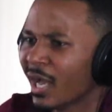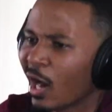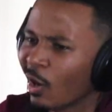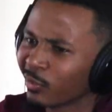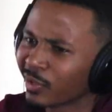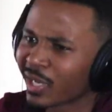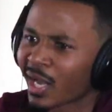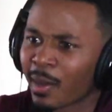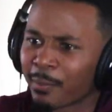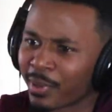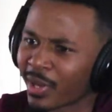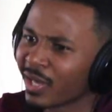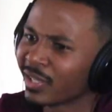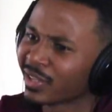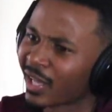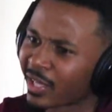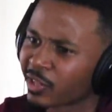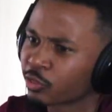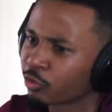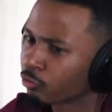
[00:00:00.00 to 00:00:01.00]
I only got
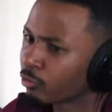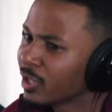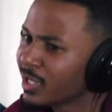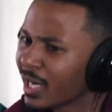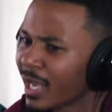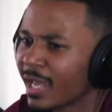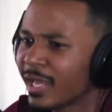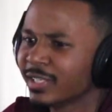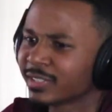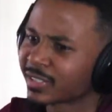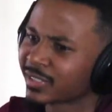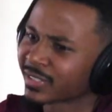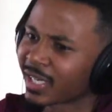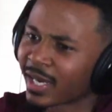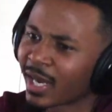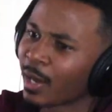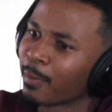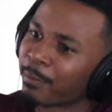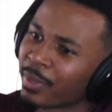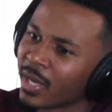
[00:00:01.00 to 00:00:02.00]
paid like three days because I
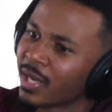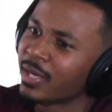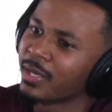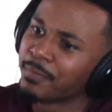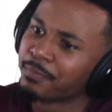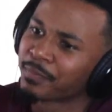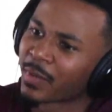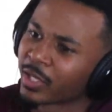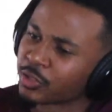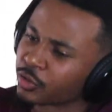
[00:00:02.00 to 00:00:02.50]
got paid.